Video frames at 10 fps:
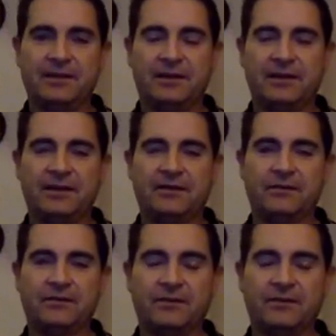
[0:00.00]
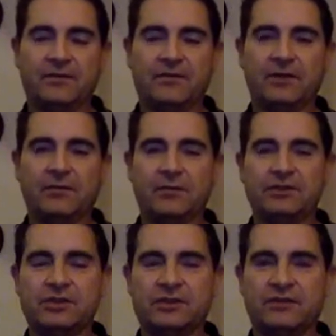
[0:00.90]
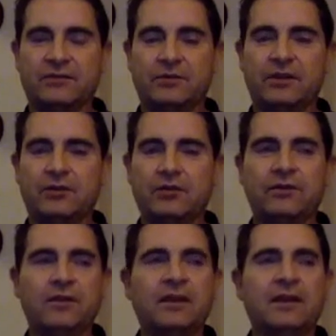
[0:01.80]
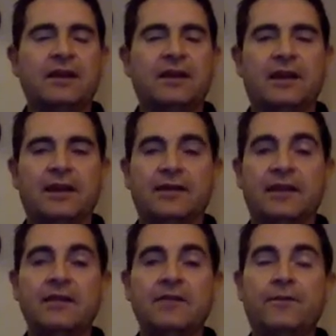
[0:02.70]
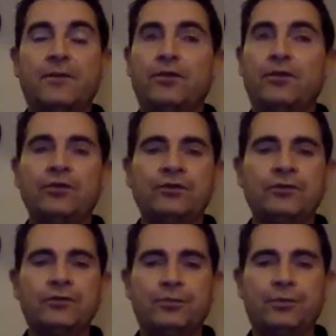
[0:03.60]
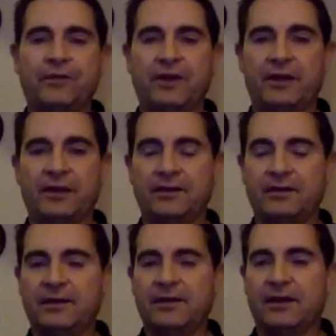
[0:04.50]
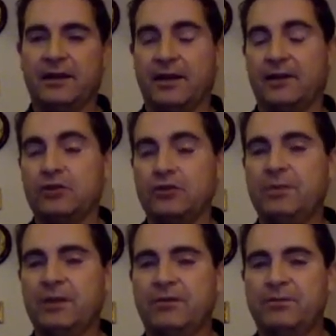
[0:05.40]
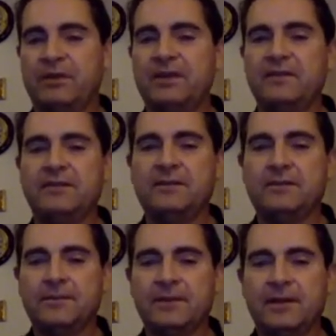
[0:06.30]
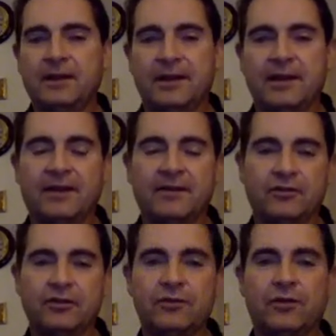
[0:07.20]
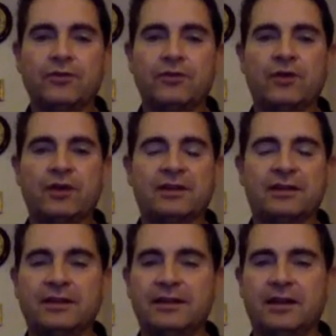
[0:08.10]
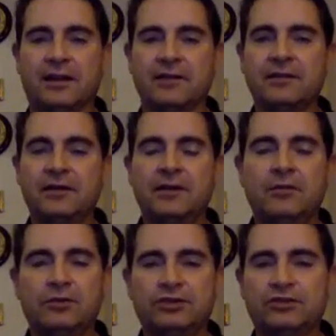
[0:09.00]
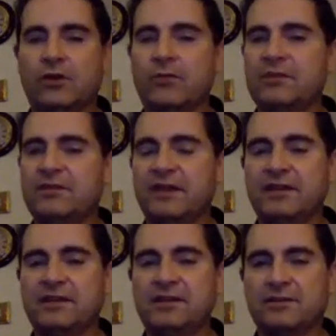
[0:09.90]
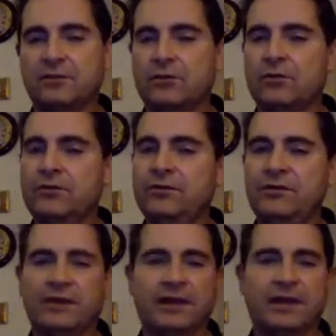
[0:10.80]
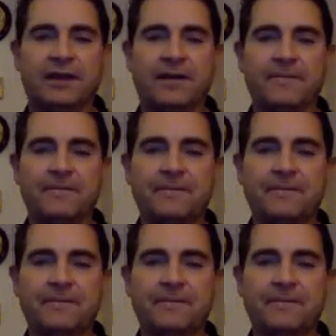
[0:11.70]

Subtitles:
That's something which is really good. Then for those who prefer a good bit of peat, so you've also got a Kalila, which is almost 9 years old. It